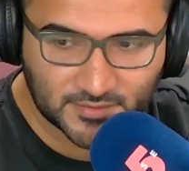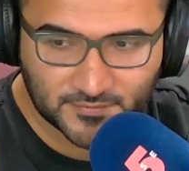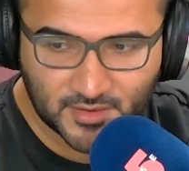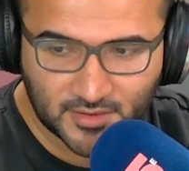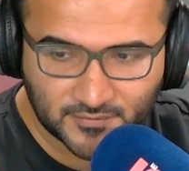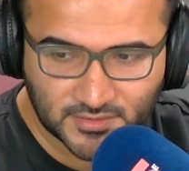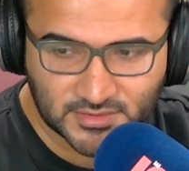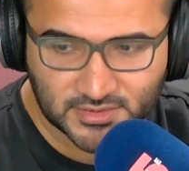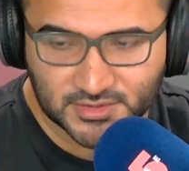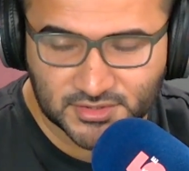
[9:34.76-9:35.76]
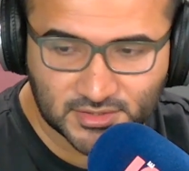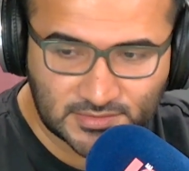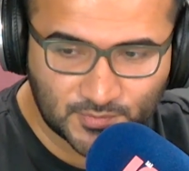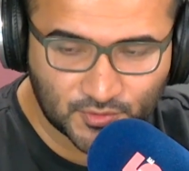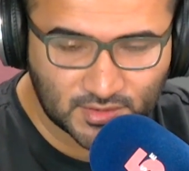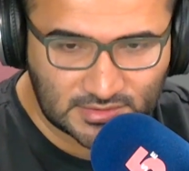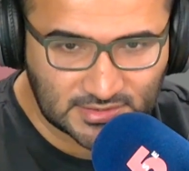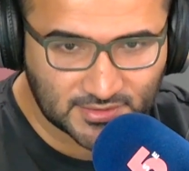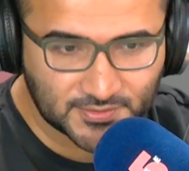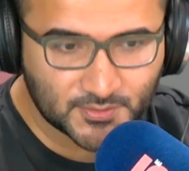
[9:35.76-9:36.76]
95 and uh, the Sharjah
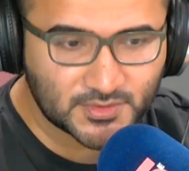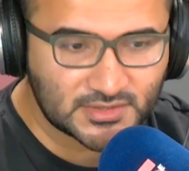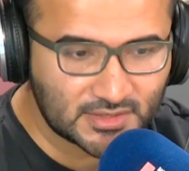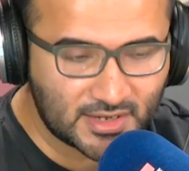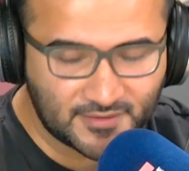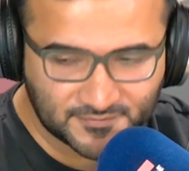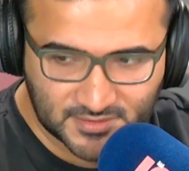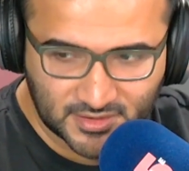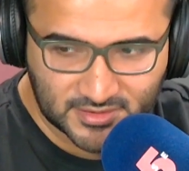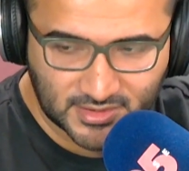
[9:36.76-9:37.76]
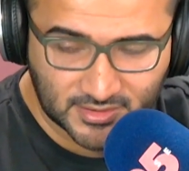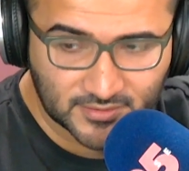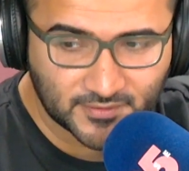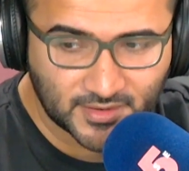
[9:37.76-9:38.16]
Broadcasting Authority that have uh, taken the